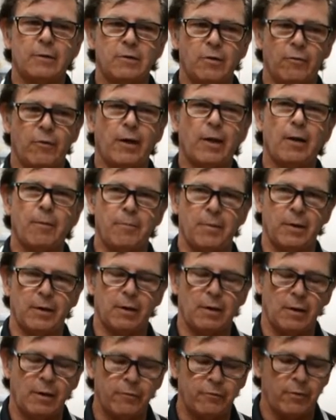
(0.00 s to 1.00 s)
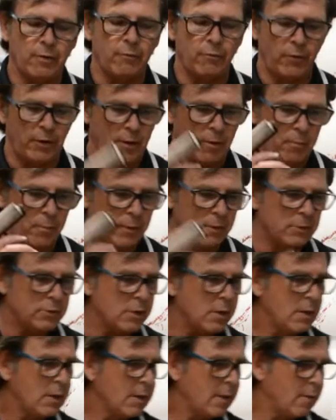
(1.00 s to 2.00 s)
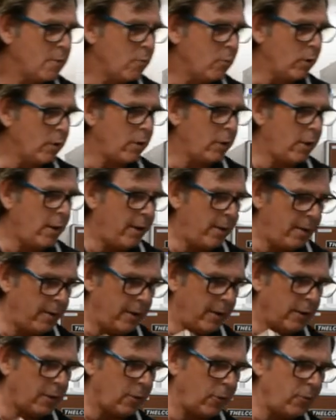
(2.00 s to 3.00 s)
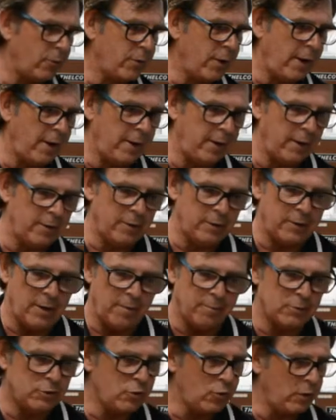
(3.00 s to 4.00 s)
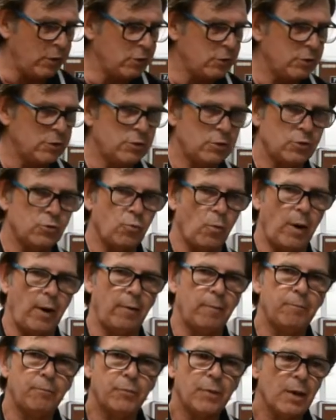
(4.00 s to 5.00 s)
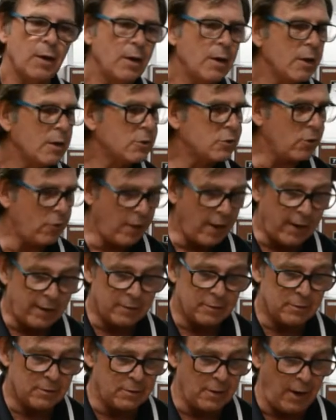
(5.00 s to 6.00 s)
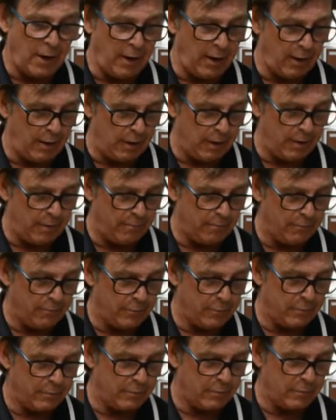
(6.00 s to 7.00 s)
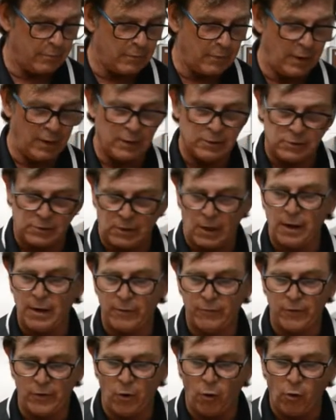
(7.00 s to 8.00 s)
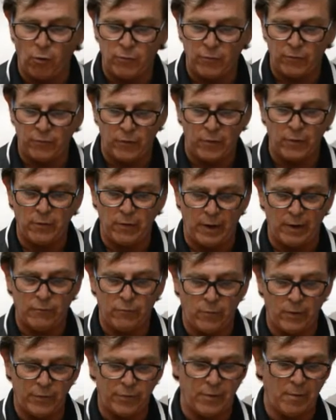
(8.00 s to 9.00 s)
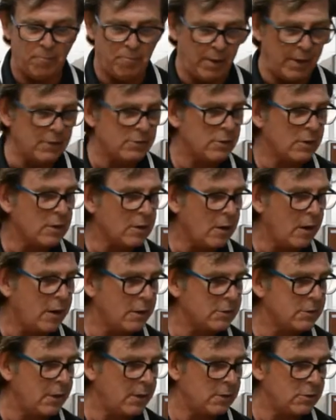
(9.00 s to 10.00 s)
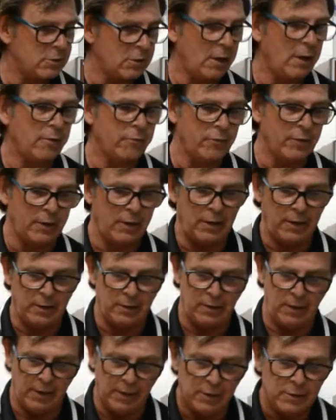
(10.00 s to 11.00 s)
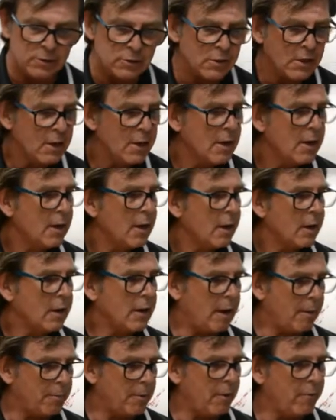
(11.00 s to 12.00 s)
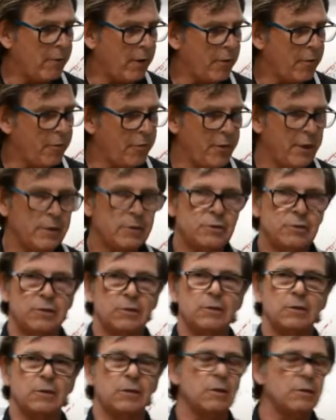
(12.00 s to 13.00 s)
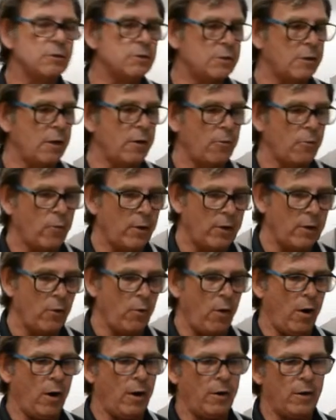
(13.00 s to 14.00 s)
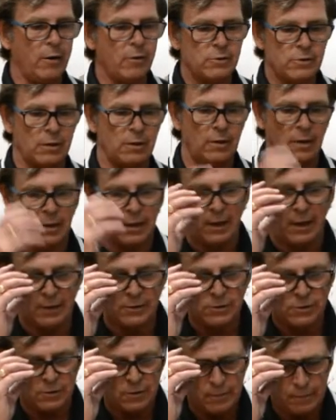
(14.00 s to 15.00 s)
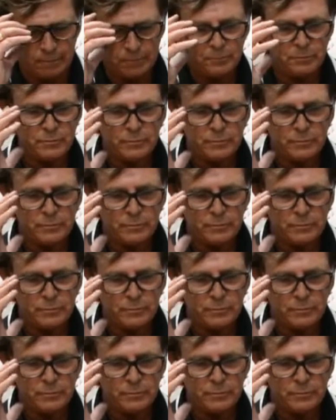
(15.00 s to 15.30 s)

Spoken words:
developing and lifting fingerprints, we'll include that in the demonstrations as well. So that is kind of an overview of what the basic contents of the kit is. A couple of other things just to consider when you are using the kits.